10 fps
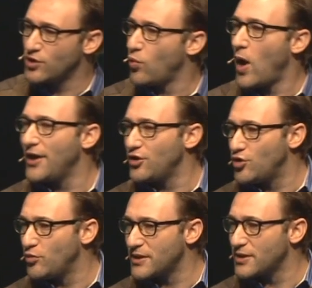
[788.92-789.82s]
why do you
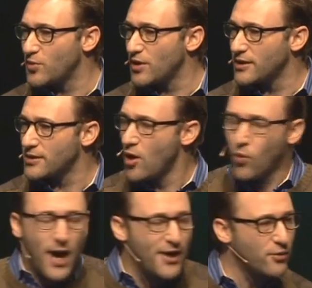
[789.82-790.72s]
do business with us?
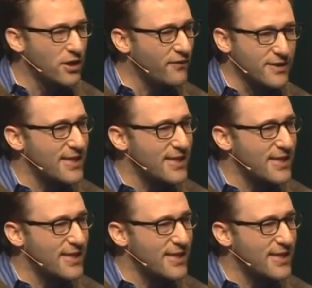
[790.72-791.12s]
Why do you love us?